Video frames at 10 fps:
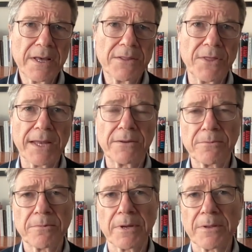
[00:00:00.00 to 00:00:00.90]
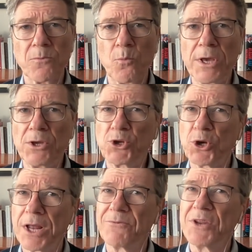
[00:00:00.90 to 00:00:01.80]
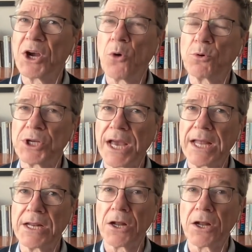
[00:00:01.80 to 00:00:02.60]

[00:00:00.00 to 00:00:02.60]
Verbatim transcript: that uh, we should have negotiated